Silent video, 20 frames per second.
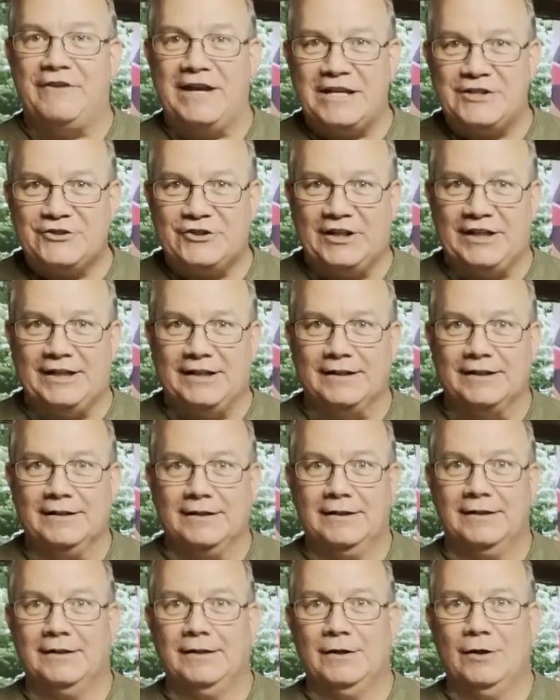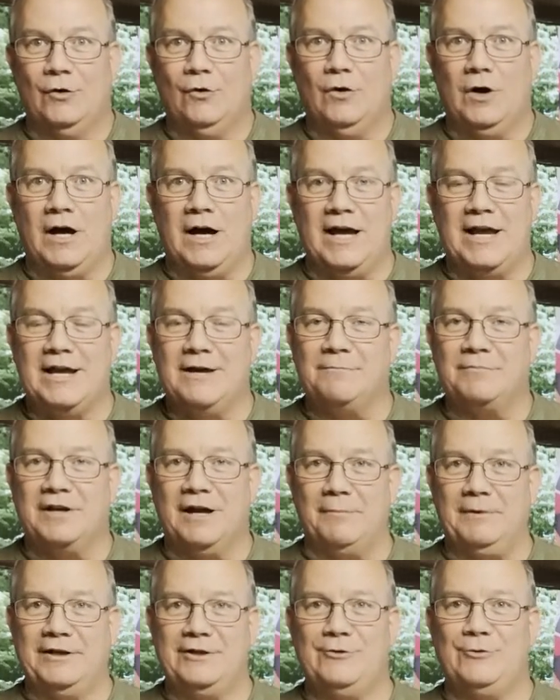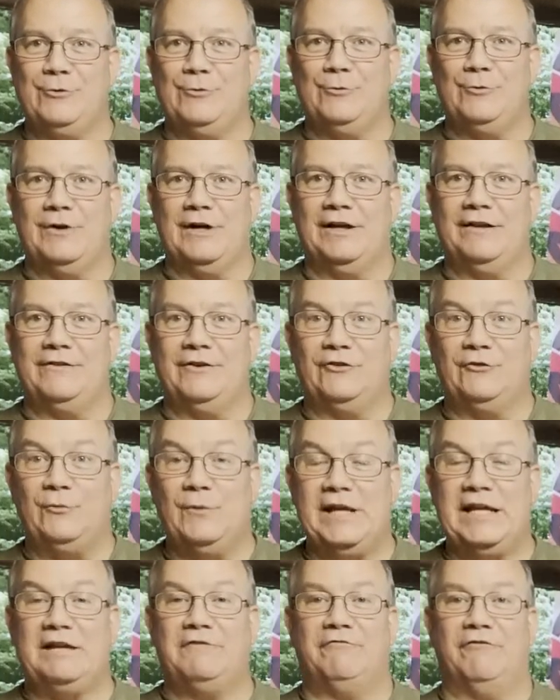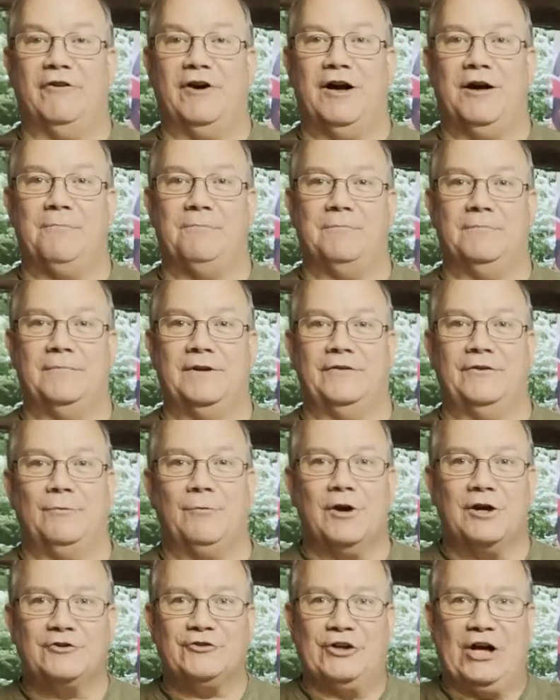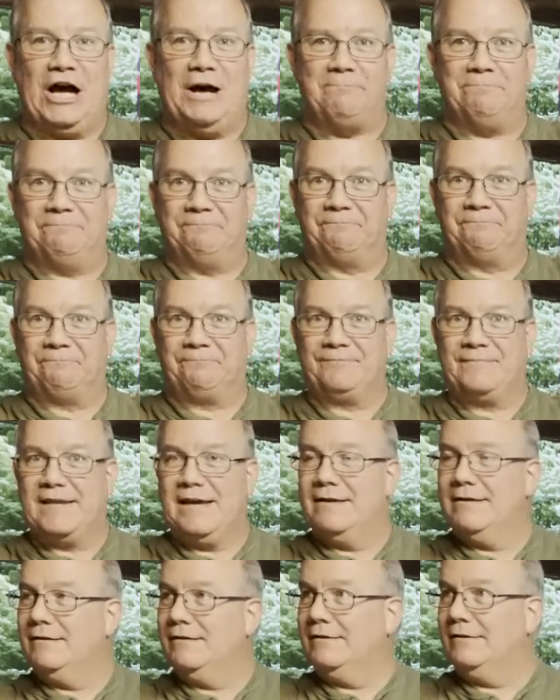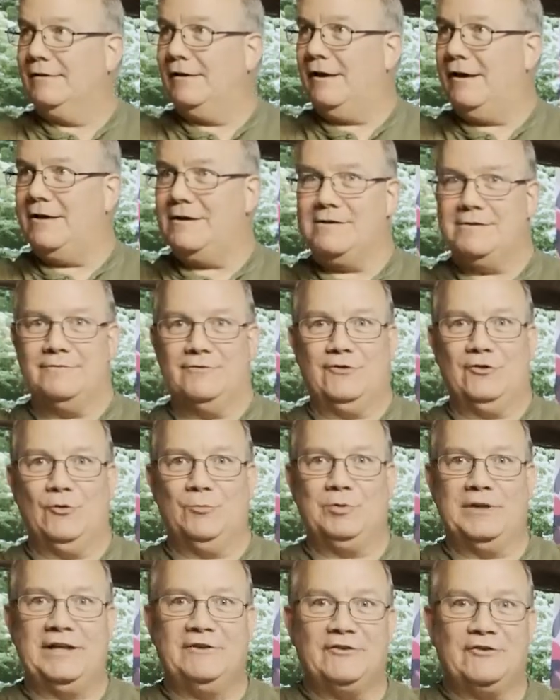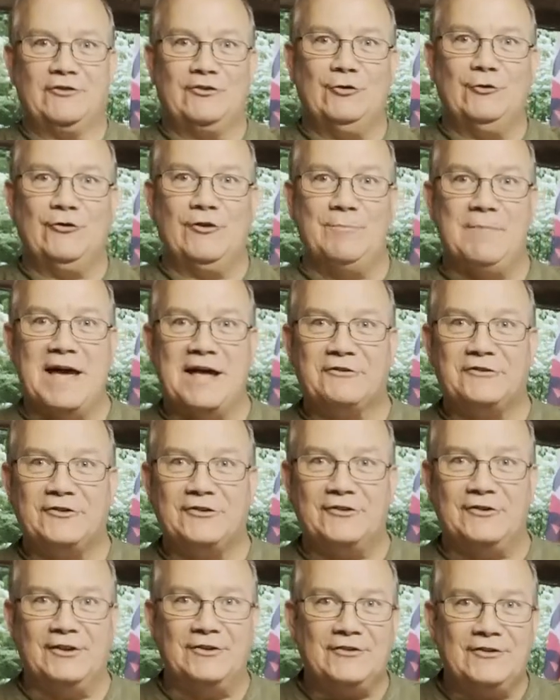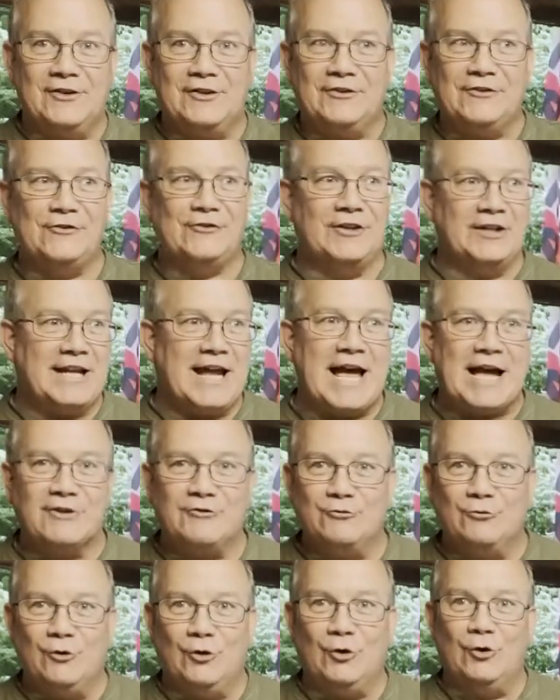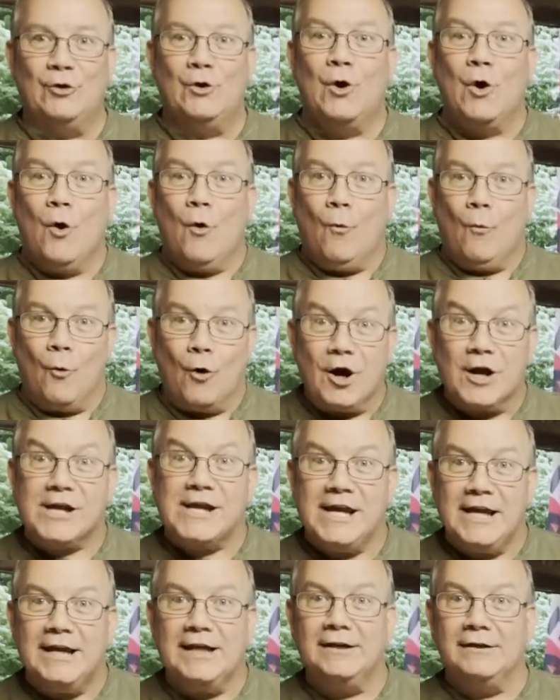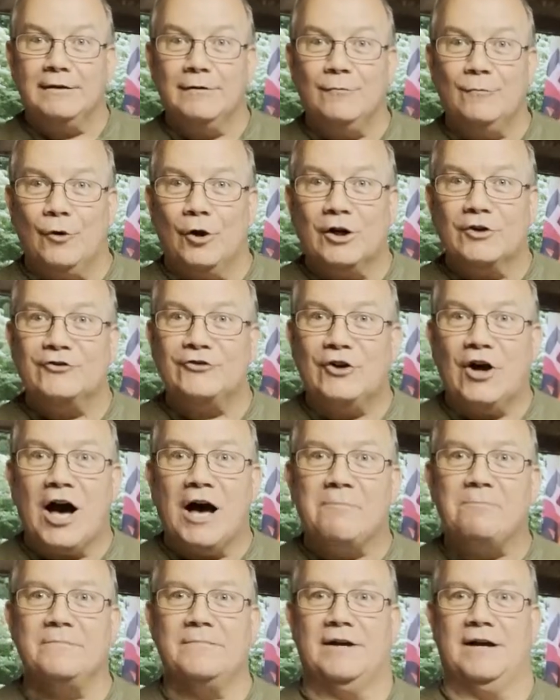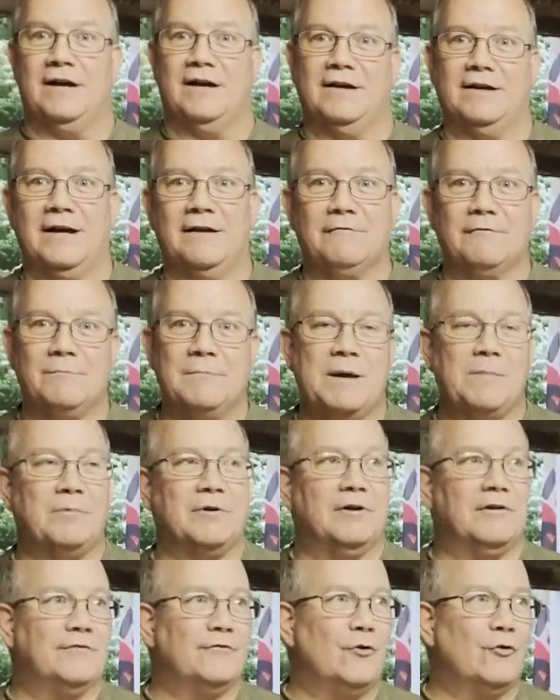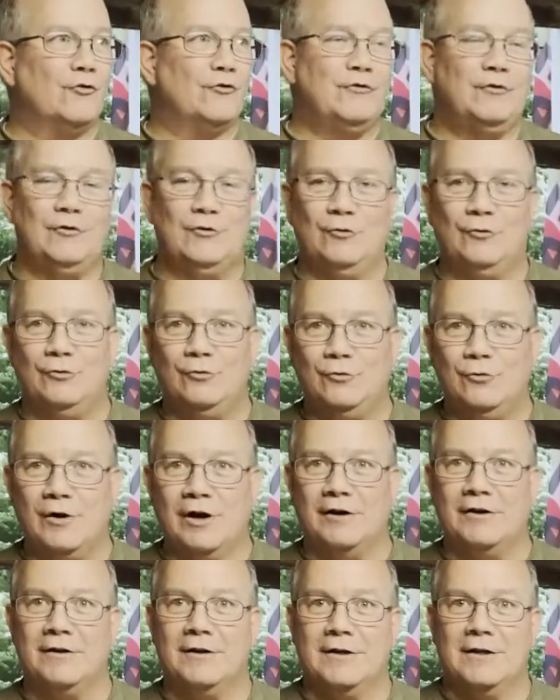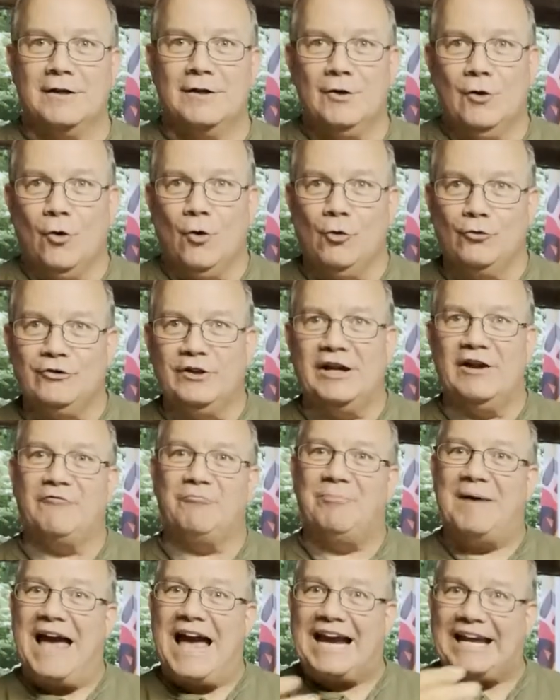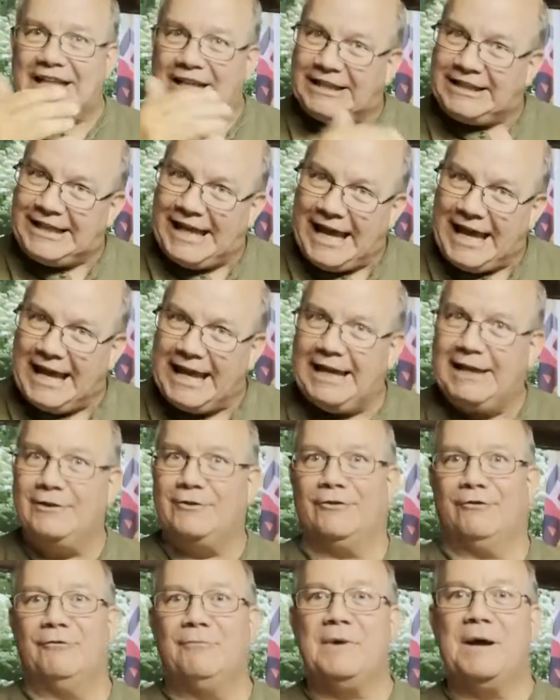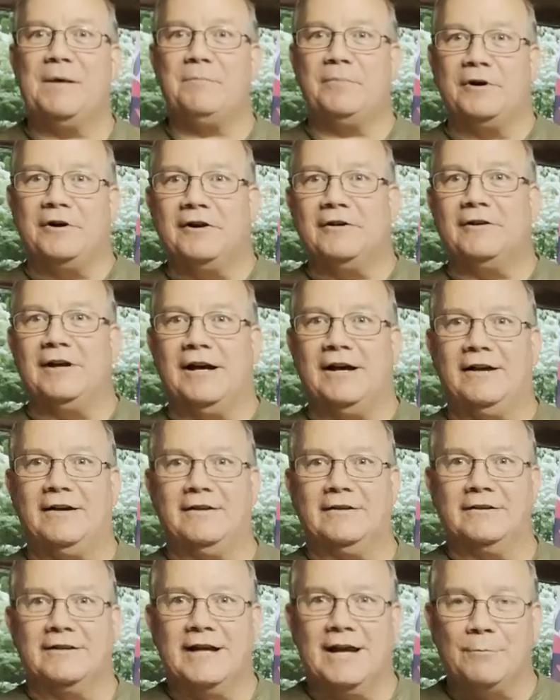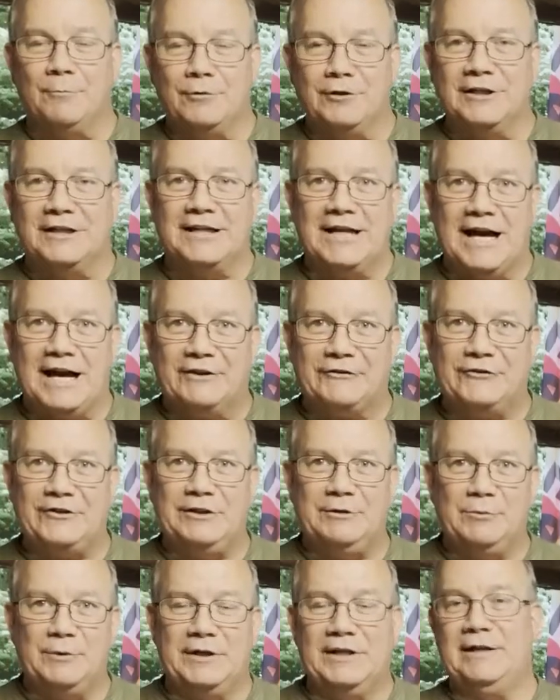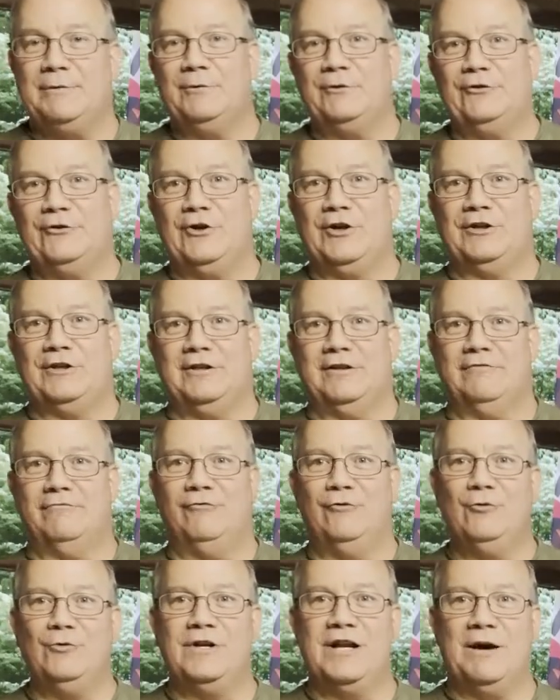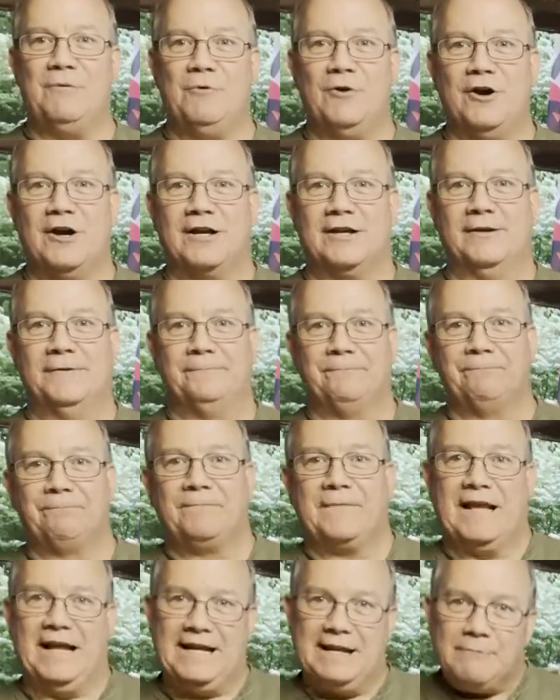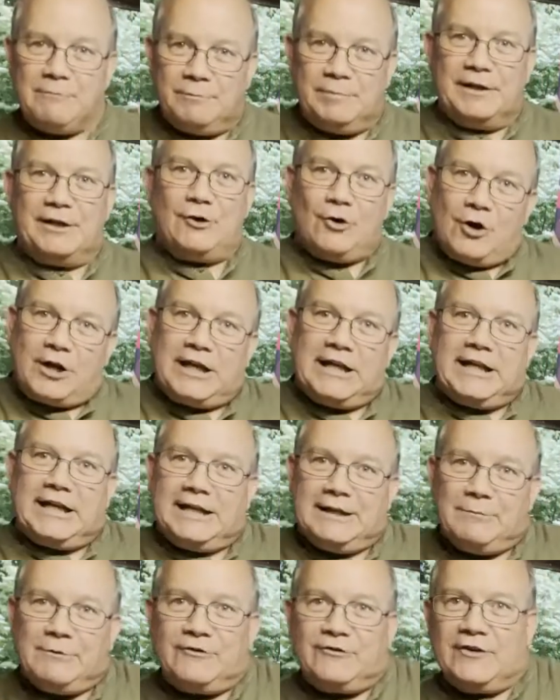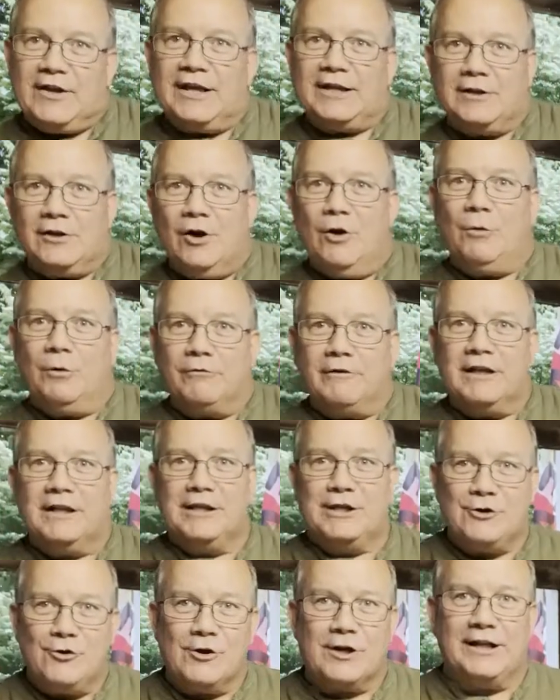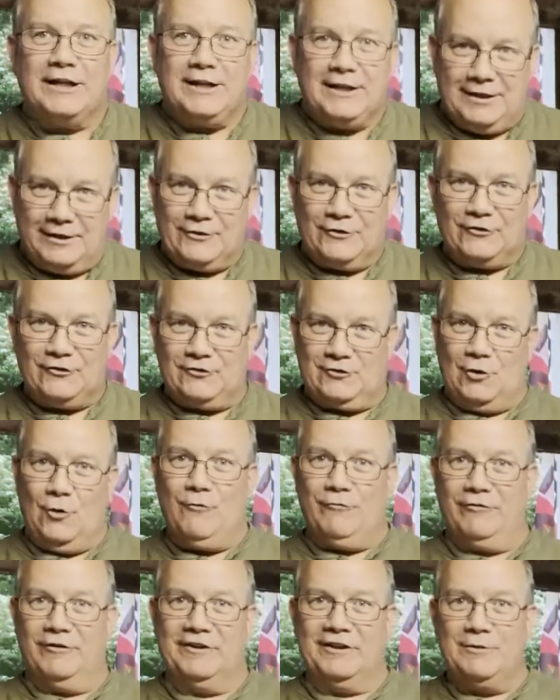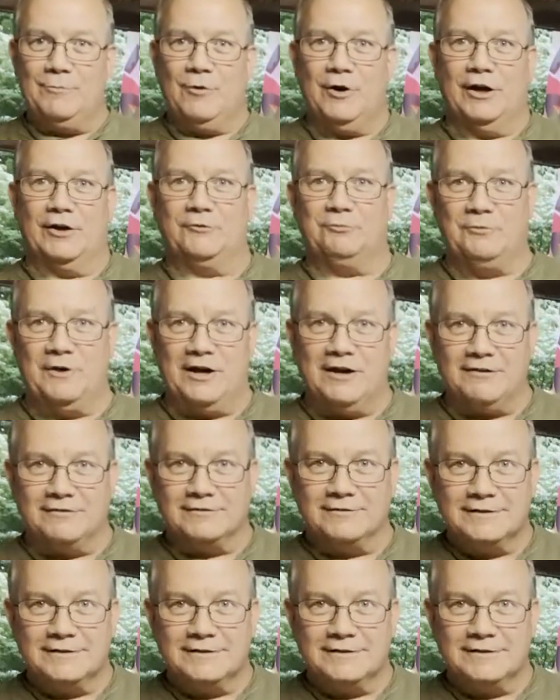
Nation. I am coming to you uh, this week from the workshop. Uh, so please excuse the mess. This is an actual working workshop. Uh, I remember those of you who are old enough back in the day to remember uh, Emeril Lagasse when he was on the Food Network and he would be cooking and he would say, you know, we're really cooking here. The stove really works. Well,